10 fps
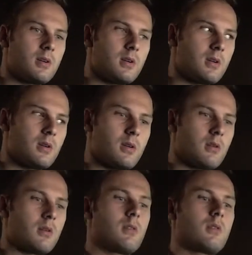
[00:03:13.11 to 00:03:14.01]

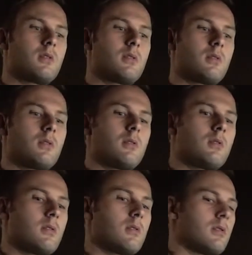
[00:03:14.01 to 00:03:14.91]

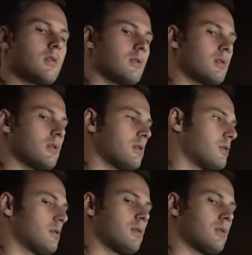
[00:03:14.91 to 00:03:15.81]

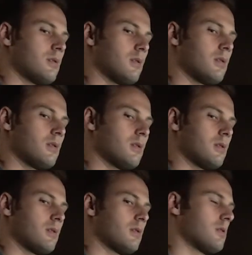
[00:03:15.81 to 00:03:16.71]

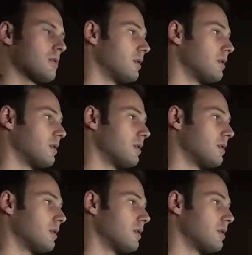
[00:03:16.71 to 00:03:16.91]
(silence)